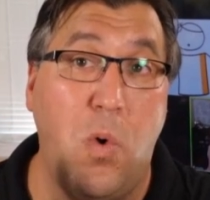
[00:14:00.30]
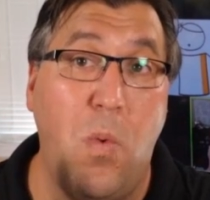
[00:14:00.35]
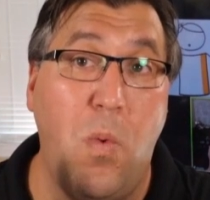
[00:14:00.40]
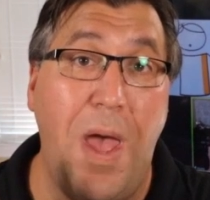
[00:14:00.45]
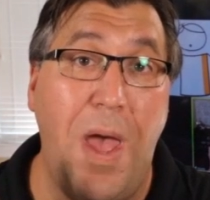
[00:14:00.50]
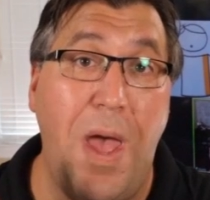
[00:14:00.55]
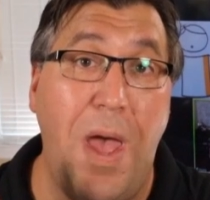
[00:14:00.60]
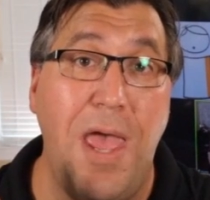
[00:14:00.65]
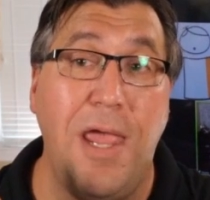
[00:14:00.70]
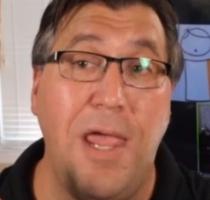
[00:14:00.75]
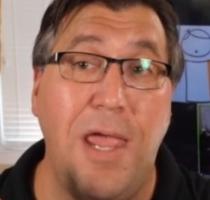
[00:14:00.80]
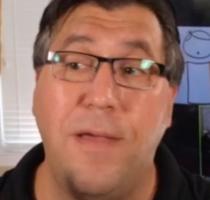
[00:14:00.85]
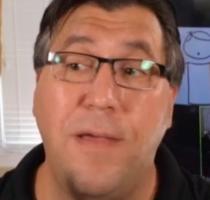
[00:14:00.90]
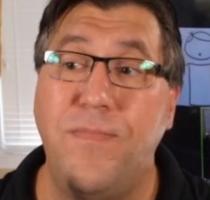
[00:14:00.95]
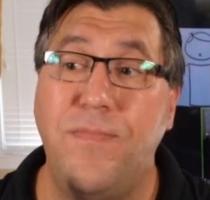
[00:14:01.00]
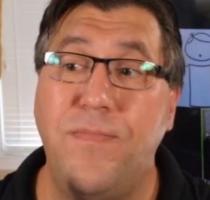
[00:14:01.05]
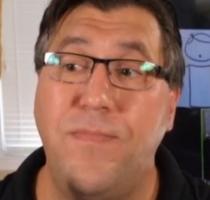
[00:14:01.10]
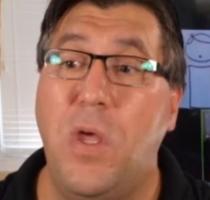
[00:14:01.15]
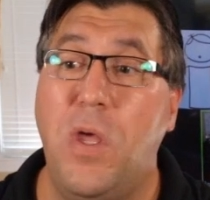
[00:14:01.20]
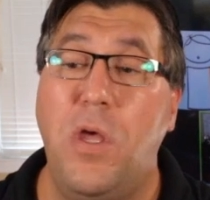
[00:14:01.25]
way.
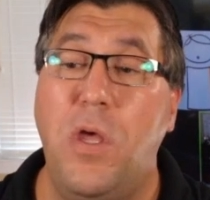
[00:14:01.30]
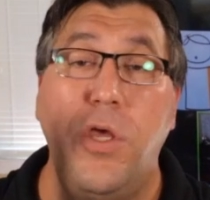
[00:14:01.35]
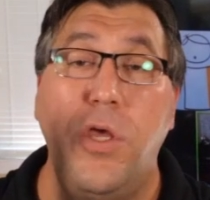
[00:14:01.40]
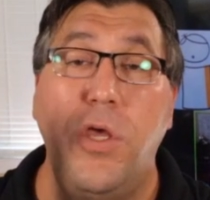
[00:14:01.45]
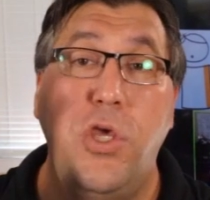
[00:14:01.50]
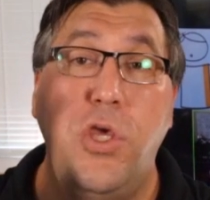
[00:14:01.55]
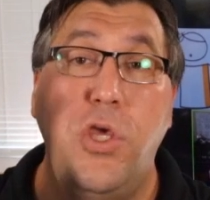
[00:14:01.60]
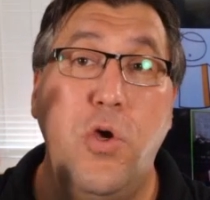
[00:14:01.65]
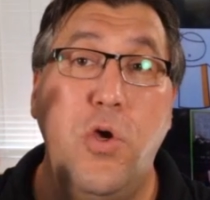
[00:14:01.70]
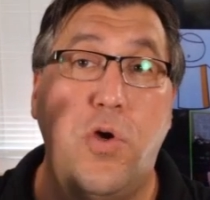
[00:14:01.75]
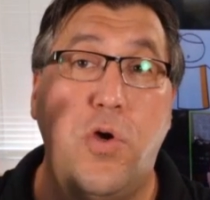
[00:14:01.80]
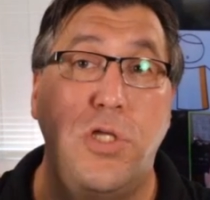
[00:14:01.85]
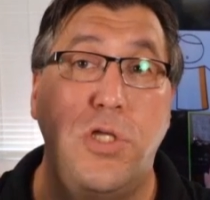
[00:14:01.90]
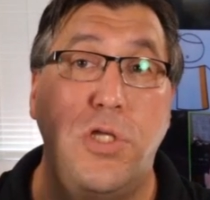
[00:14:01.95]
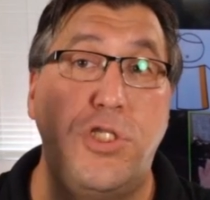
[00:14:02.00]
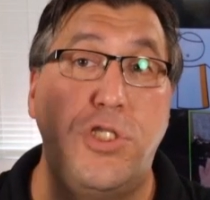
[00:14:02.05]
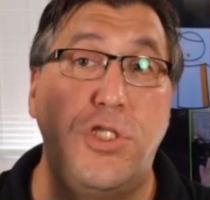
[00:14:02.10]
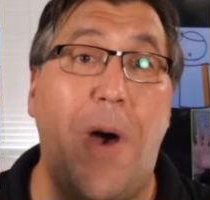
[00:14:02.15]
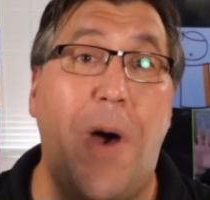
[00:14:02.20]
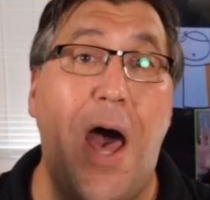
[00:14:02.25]
You could
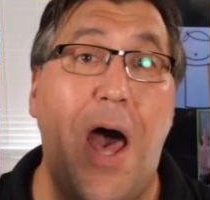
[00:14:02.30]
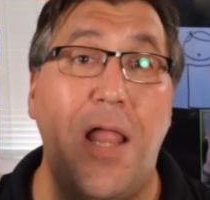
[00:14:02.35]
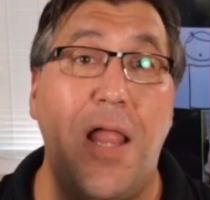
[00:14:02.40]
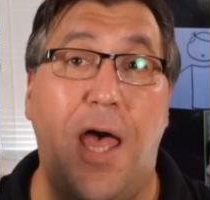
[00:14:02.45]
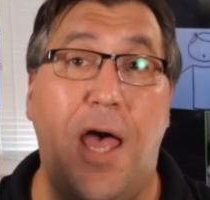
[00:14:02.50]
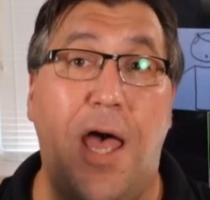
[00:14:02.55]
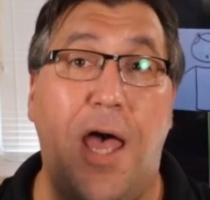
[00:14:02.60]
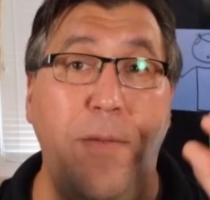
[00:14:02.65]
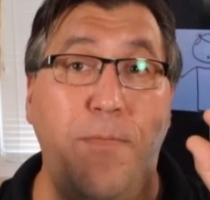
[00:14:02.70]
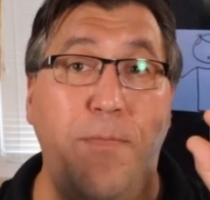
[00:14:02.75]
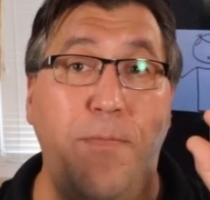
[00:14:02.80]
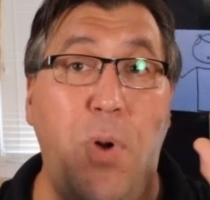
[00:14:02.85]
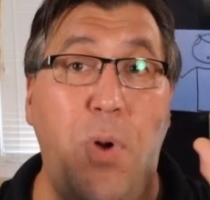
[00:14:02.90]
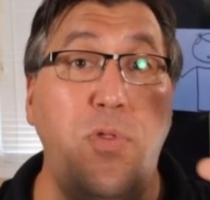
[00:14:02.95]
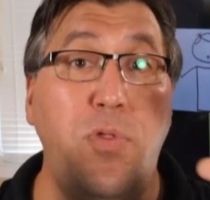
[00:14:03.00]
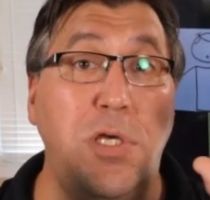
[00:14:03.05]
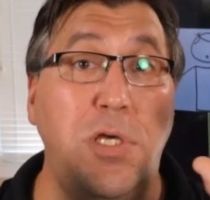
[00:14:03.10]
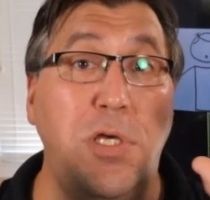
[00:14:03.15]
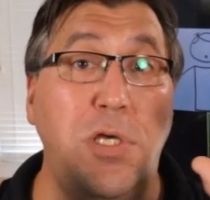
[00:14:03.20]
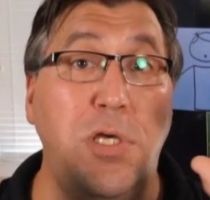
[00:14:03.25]
spotlight
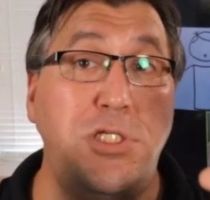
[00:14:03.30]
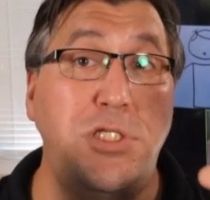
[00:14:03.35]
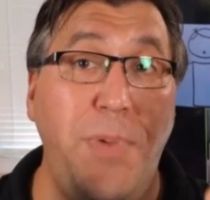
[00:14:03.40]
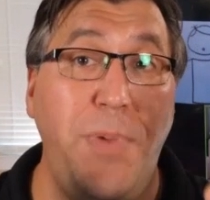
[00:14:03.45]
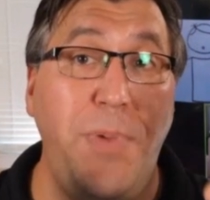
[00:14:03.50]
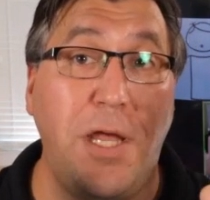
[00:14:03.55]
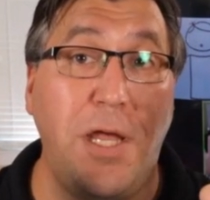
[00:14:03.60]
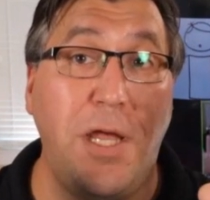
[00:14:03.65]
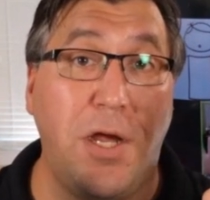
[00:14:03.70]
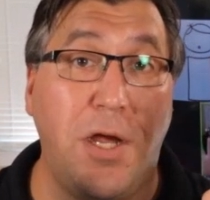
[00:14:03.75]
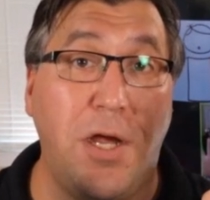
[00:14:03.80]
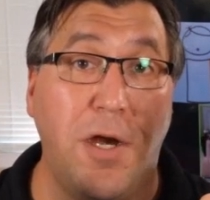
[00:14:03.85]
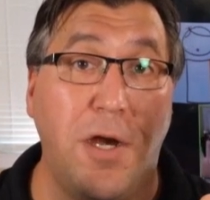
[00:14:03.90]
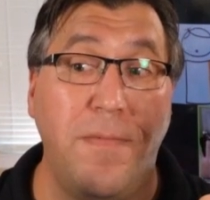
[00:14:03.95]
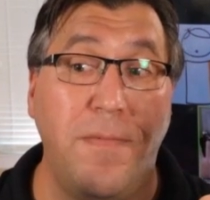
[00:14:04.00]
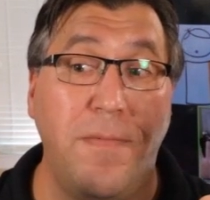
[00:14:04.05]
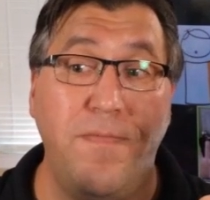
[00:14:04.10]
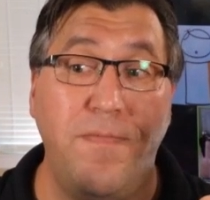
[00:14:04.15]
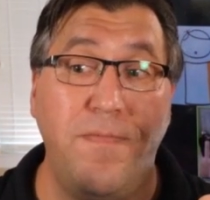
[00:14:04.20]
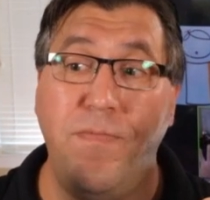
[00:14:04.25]
both the
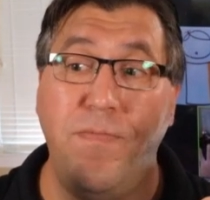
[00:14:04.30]
speaker